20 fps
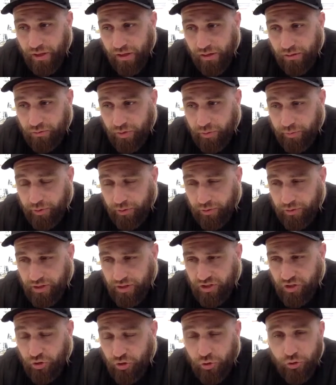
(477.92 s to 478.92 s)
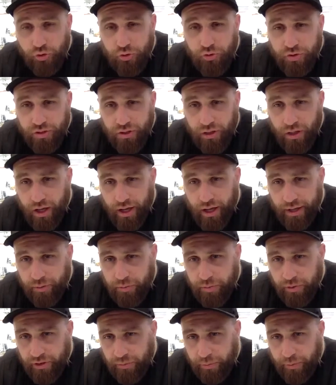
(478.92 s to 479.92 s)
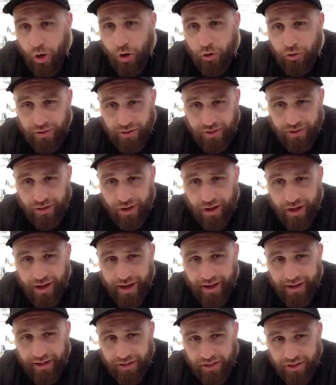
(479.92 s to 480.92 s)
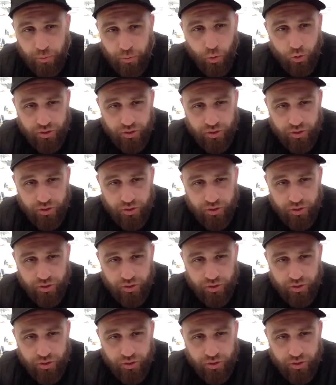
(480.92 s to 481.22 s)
We built a Sudoku site, we built a poker site, a sports